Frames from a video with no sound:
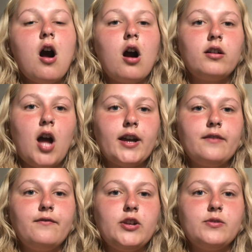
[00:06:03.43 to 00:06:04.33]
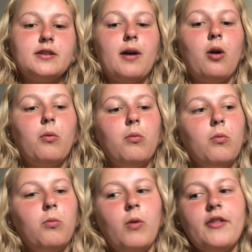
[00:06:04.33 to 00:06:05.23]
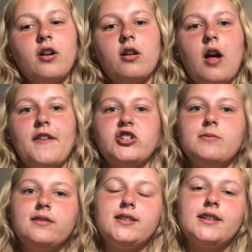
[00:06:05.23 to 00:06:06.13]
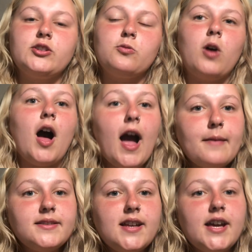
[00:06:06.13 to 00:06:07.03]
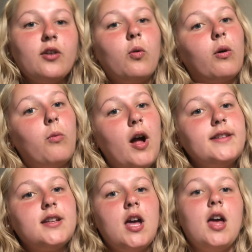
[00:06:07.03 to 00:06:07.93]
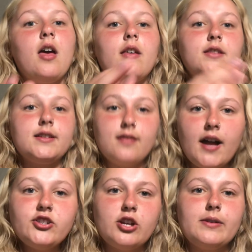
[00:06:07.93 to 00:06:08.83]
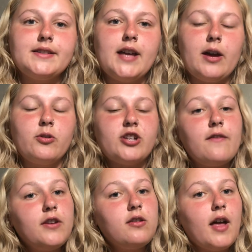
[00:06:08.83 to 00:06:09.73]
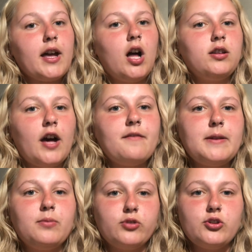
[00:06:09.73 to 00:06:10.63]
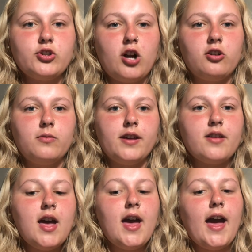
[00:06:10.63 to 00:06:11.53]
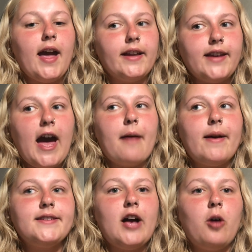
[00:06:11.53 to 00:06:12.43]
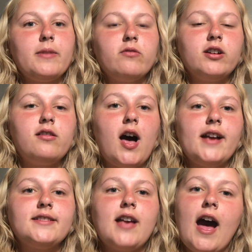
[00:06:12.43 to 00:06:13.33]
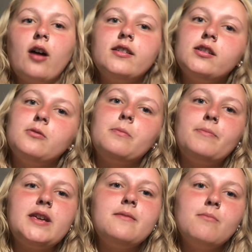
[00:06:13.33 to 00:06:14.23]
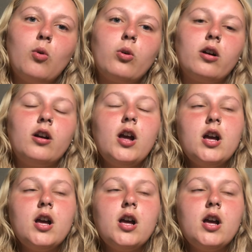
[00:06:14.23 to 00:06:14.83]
are not confused about whether or not they should be listening to what I'm saying or what the slideshow is saying, which I feel like a lot of people do struggle with, and CAP has helped me realize how to be more